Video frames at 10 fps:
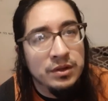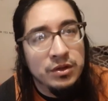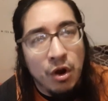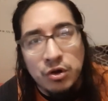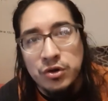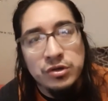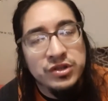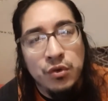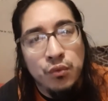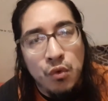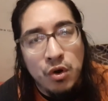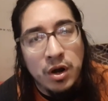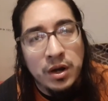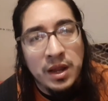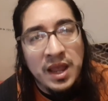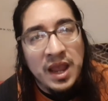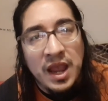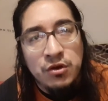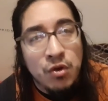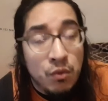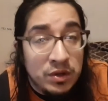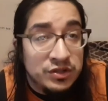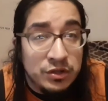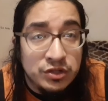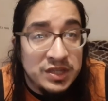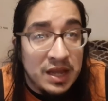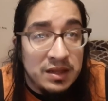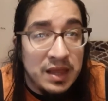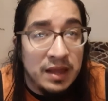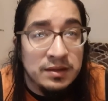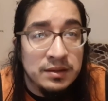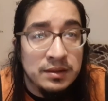gardeners in a war. And no one is understanding that.